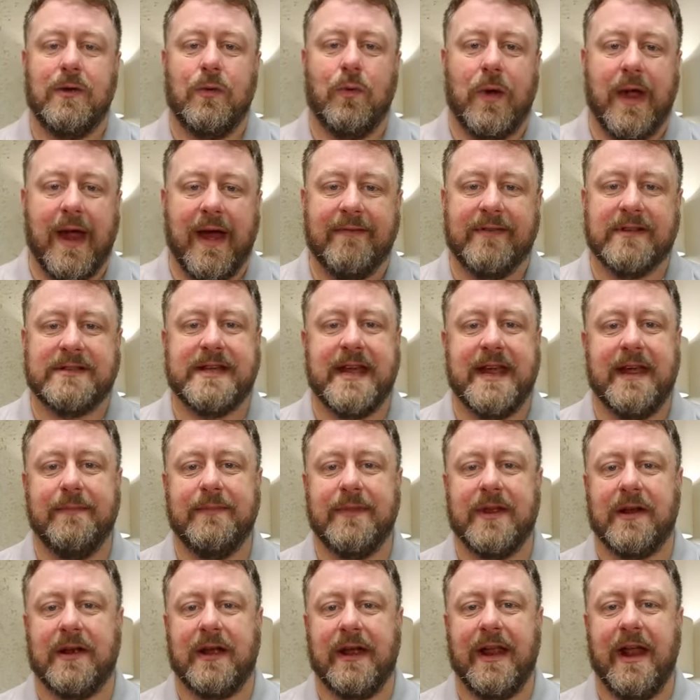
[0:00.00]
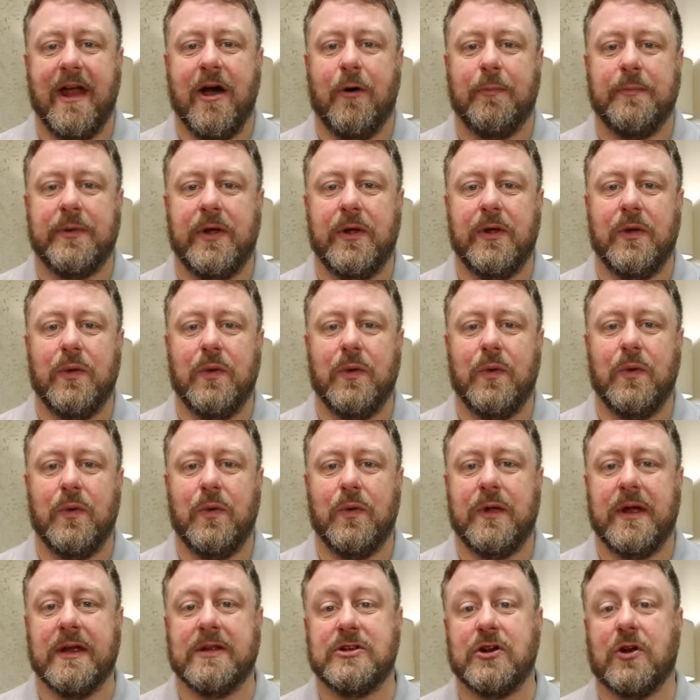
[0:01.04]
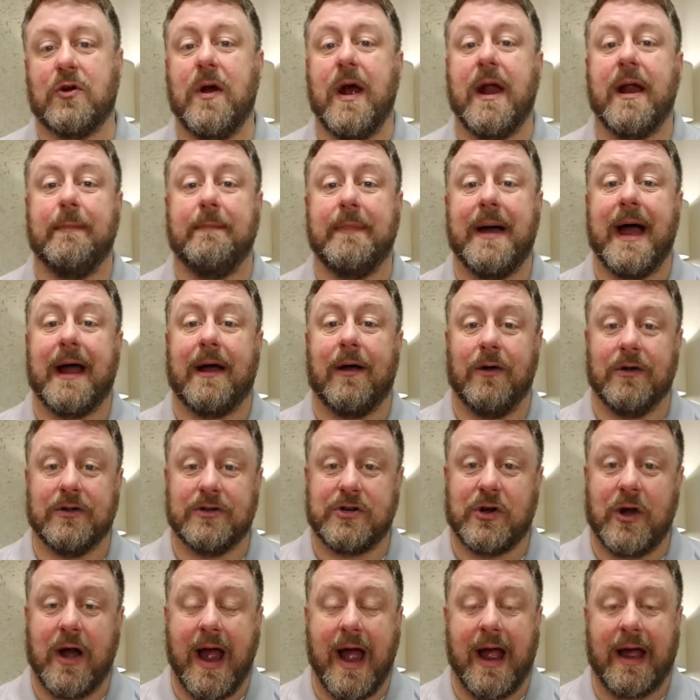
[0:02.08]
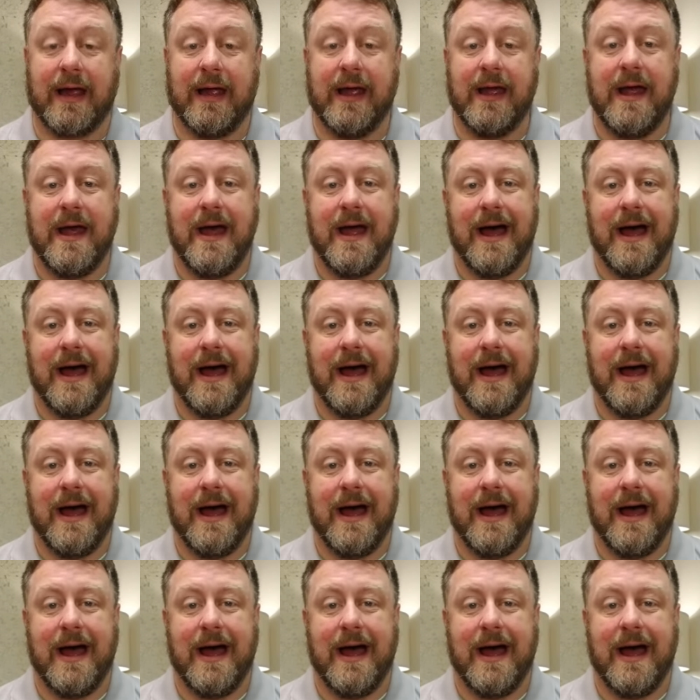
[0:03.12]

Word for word: we have a team that can help you get your credit back on track.